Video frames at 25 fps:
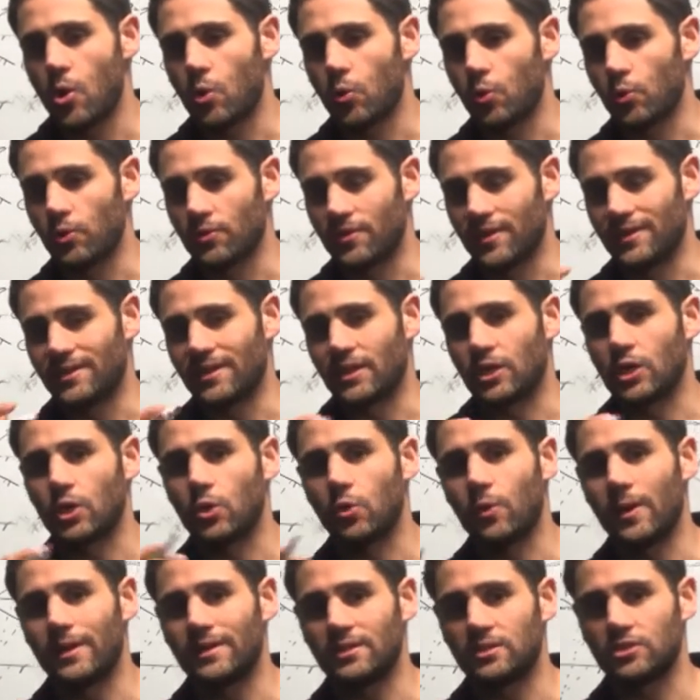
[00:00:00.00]
will then
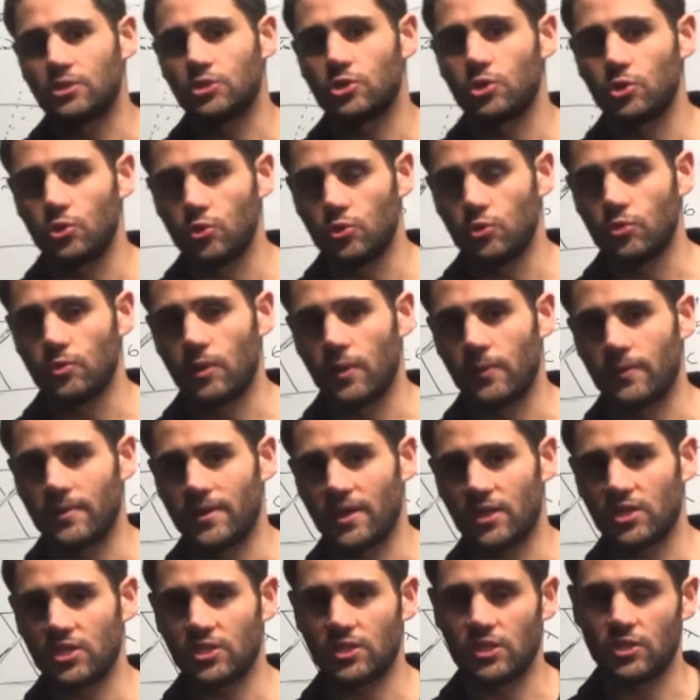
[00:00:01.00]
equate to a
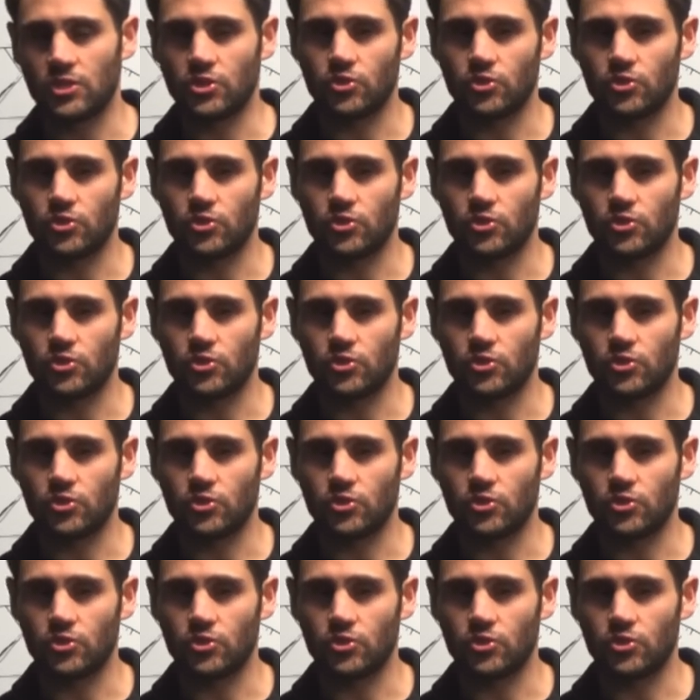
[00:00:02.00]
reduction in